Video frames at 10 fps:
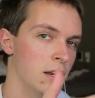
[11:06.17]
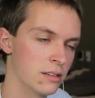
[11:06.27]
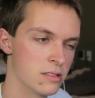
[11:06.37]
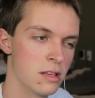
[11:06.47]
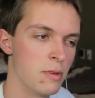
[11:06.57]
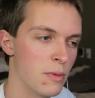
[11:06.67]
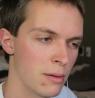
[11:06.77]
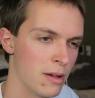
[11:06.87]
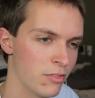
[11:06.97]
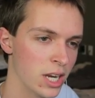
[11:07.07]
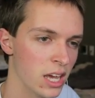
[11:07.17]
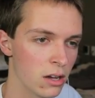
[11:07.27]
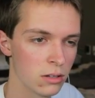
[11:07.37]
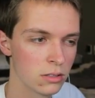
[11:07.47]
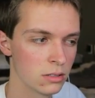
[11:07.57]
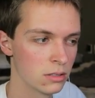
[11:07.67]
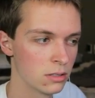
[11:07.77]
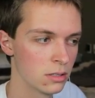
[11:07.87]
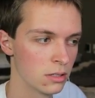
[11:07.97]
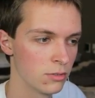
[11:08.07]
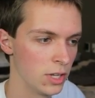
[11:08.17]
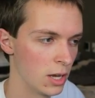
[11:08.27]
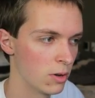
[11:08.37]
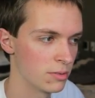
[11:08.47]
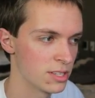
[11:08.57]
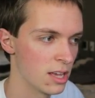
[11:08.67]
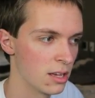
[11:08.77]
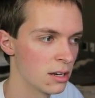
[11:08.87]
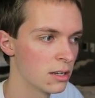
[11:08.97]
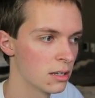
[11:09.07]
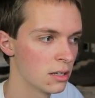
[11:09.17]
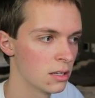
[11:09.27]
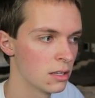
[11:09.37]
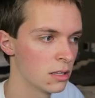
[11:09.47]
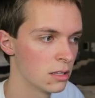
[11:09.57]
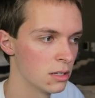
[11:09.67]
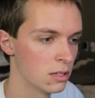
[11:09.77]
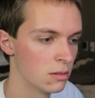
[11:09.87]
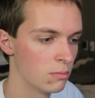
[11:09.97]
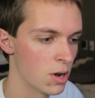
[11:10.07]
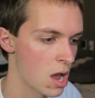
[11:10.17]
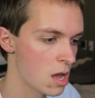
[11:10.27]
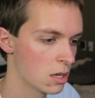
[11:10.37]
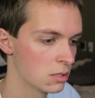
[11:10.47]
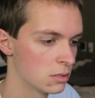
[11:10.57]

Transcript: it doesn't let me make my video. If you get what I'm saying. Bruh.